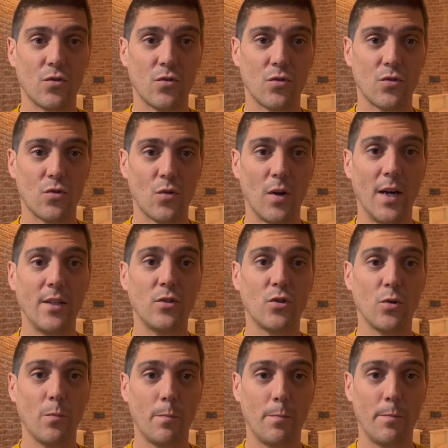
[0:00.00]
try to
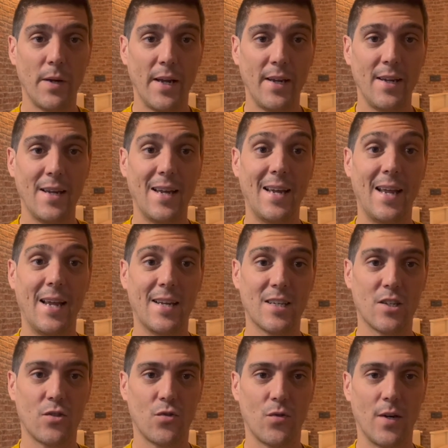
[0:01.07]
pay
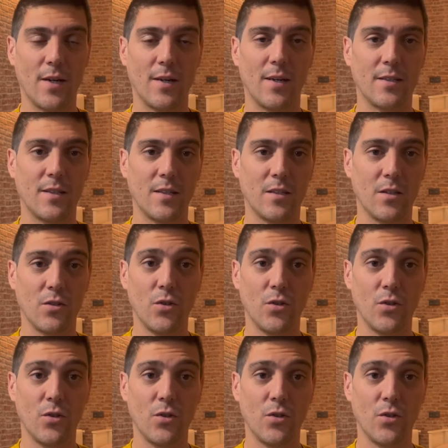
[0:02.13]
extra attention.